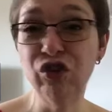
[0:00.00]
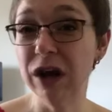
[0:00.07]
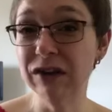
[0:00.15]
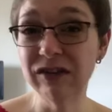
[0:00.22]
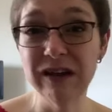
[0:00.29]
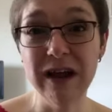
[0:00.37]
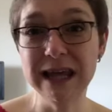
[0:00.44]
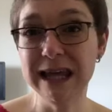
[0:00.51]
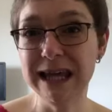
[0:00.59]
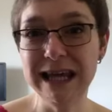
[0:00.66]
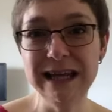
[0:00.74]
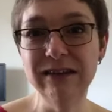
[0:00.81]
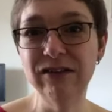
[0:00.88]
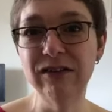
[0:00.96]
Just like
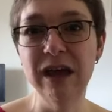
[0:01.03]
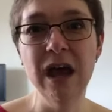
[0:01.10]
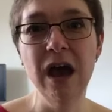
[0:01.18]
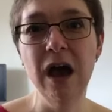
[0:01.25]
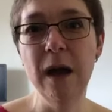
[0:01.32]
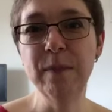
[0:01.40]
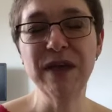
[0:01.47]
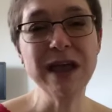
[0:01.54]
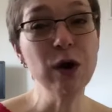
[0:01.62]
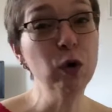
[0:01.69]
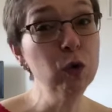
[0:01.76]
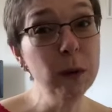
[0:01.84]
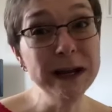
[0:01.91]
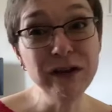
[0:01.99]
it is, they
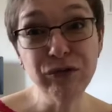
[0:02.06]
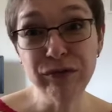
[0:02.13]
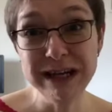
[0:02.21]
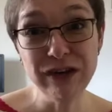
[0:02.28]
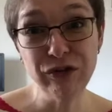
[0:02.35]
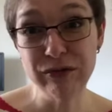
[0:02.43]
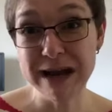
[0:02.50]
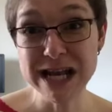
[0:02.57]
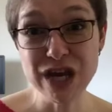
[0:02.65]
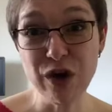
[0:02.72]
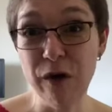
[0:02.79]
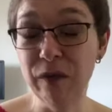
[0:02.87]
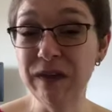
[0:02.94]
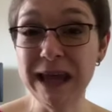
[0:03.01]
always reiterate
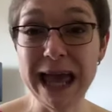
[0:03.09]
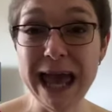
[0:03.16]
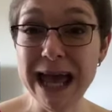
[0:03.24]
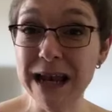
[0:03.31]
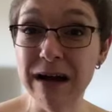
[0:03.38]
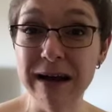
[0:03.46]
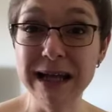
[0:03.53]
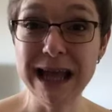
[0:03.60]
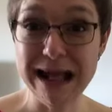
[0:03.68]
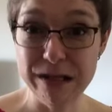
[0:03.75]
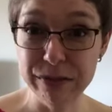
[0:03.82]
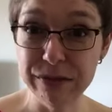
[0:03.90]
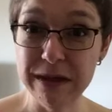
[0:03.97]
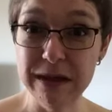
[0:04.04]
it on the airline
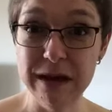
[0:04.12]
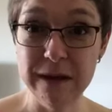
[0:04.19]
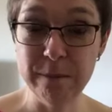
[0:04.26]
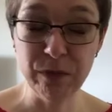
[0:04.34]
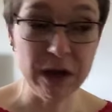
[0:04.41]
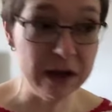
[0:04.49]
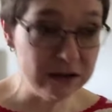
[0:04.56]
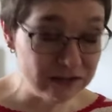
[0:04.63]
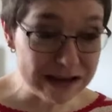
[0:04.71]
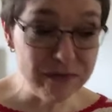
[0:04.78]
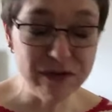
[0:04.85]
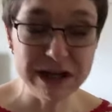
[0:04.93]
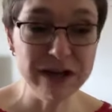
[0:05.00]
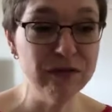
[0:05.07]
healthy
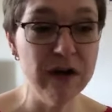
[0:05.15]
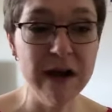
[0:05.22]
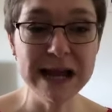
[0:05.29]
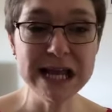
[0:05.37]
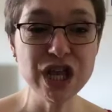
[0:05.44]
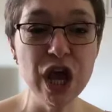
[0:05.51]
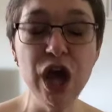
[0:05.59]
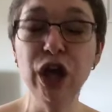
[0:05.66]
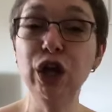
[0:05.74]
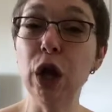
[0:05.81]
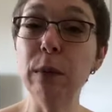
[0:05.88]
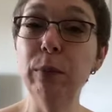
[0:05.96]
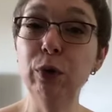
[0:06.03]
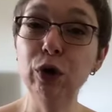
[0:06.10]
safety advice.
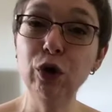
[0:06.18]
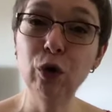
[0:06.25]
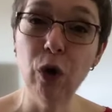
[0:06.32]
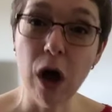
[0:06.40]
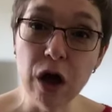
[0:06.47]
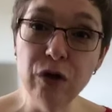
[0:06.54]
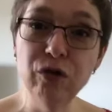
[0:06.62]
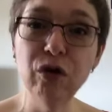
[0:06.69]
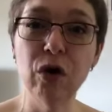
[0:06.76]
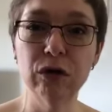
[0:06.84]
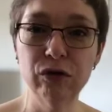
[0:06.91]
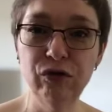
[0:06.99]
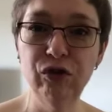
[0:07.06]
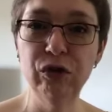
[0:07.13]
Put your own
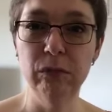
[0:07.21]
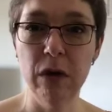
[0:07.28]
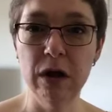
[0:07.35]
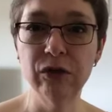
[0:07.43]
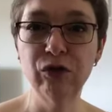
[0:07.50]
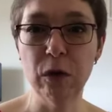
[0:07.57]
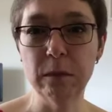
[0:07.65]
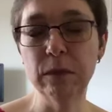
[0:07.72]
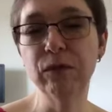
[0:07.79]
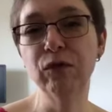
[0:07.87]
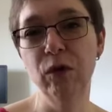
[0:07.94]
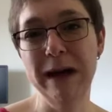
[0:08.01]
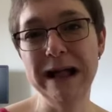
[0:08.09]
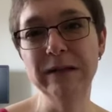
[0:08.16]
oxygen mask on
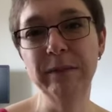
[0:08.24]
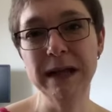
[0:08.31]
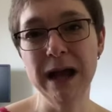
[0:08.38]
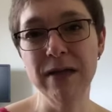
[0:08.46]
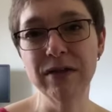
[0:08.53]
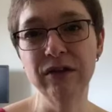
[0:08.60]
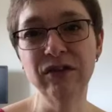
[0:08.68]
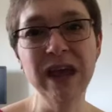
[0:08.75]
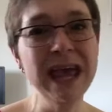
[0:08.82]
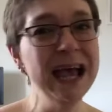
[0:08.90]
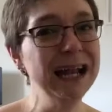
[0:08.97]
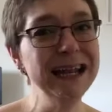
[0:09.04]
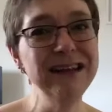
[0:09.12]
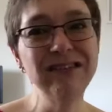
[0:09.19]
before helping others,
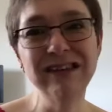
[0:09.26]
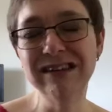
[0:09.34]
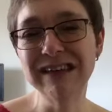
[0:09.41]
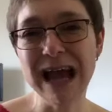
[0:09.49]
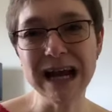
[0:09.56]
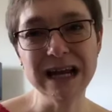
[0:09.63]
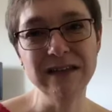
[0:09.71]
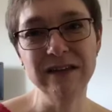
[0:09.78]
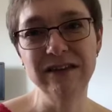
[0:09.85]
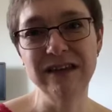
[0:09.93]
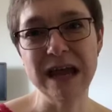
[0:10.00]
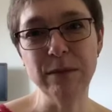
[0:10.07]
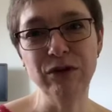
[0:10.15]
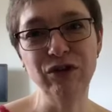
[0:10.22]
and it's exactly the
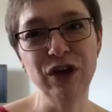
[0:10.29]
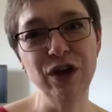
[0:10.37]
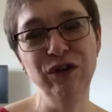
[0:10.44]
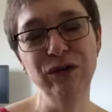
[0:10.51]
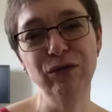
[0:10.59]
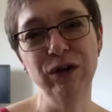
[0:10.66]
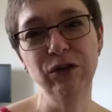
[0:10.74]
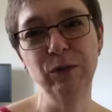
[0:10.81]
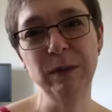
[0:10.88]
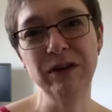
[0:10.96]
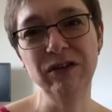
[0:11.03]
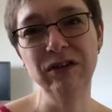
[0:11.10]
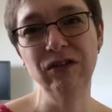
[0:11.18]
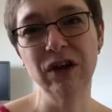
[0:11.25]
same. It's no different as
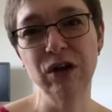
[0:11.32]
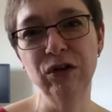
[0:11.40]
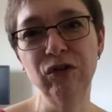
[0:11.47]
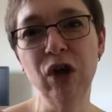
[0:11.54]
business owners.